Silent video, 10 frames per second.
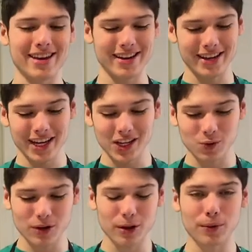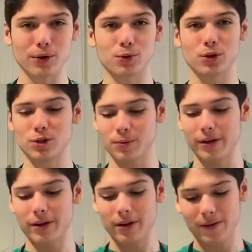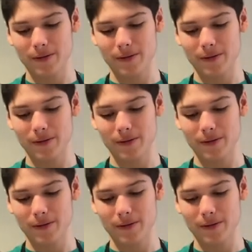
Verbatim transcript: in each one of the bowls once you put it.